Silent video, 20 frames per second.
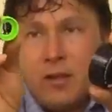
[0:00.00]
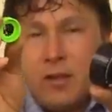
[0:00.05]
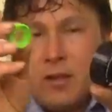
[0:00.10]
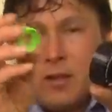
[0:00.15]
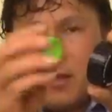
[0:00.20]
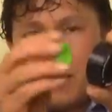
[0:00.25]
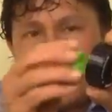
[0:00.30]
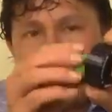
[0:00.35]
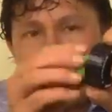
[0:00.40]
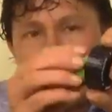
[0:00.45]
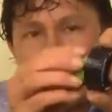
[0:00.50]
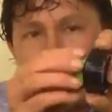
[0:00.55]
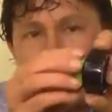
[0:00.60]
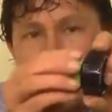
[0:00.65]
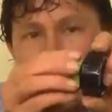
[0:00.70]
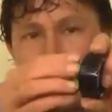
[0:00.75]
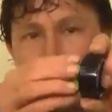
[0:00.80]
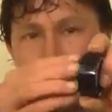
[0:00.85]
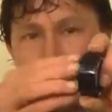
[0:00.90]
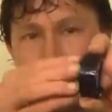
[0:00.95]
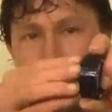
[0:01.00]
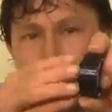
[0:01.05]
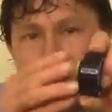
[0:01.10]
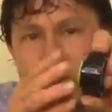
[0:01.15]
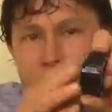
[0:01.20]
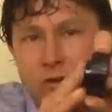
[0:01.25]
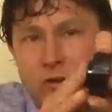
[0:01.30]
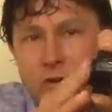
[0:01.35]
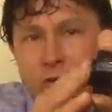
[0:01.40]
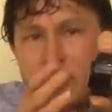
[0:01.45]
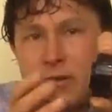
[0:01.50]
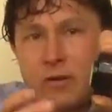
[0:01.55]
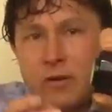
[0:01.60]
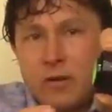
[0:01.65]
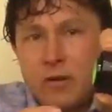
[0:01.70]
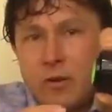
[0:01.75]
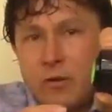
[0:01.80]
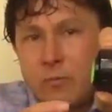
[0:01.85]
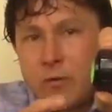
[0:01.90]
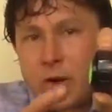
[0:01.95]
It could go in this direction,
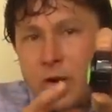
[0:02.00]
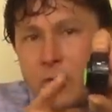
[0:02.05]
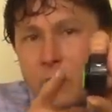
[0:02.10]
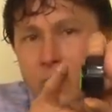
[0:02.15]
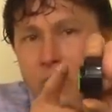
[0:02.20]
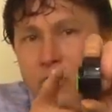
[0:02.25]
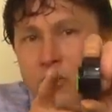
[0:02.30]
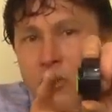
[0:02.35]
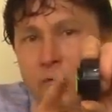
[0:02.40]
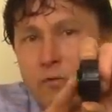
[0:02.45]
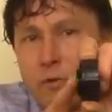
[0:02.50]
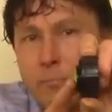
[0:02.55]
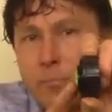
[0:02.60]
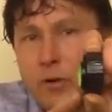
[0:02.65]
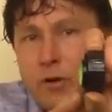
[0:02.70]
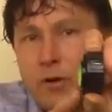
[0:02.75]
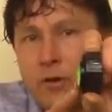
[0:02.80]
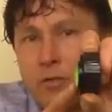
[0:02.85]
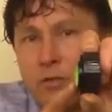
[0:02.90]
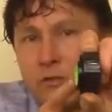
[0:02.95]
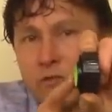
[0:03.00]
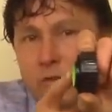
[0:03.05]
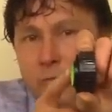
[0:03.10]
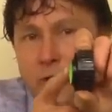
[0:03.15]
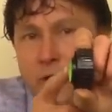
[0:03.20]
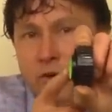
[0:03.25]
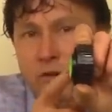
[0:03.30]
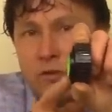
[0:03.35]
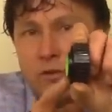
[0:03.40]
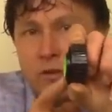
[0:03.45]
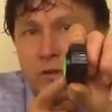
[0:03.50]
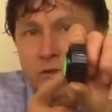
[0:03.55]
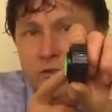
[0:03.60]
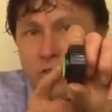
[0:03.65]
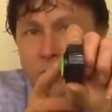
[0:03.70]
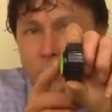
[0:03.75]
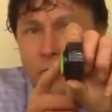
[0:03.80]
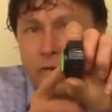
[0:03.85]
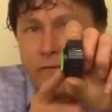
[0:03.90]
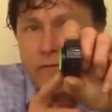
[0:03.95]
right? Which if you put it in this direction, it's
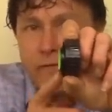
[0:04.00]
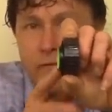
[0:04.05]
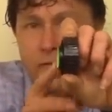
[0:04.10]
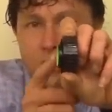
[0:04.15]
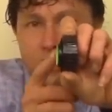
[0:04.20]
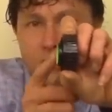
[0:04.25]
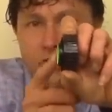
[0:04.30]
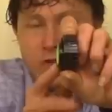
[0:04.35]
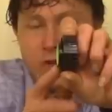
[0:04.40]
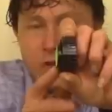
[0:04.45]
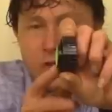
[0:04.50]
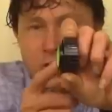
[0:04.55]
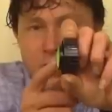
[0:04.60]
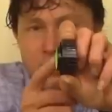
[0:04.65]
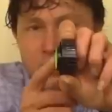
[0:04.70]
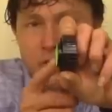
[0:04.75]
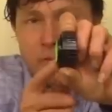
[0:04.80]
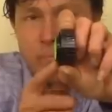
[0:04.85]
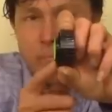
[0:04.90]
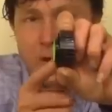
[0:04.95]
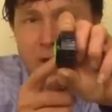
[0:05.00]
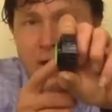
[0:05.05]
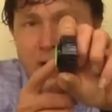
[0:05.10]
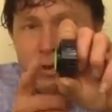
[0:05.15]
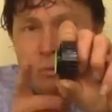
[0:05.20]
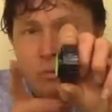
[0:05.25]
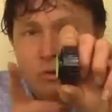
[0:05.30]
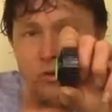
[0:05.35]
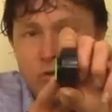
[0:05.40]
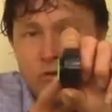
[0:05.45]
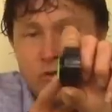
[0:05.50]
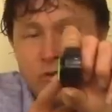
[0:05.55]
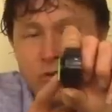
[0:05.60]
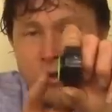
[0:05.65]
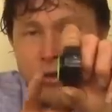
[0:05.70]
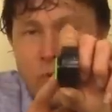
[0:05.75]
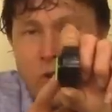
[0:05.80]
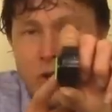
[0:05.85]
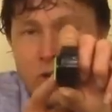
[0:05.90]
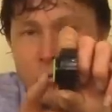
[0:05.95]
totally flush against the back, which is the
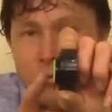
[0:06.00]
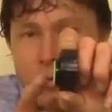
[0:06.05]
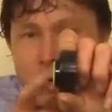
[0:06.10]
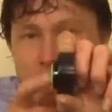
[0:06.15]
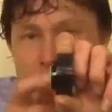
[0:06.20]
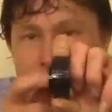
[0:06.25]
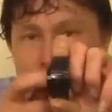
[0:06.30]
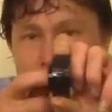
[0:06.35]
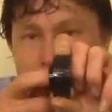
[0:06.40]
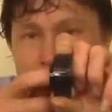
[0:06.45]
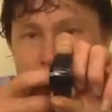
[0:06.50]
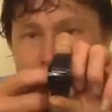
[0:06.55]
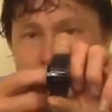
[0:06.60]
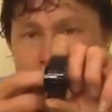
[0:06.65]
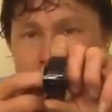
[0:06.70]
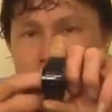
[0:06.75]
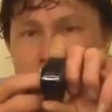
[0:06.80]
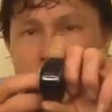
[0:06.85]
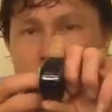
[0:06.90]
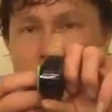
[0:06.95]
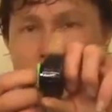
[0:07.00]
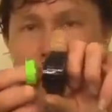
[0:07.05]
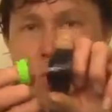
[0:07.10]
correct way to put it in.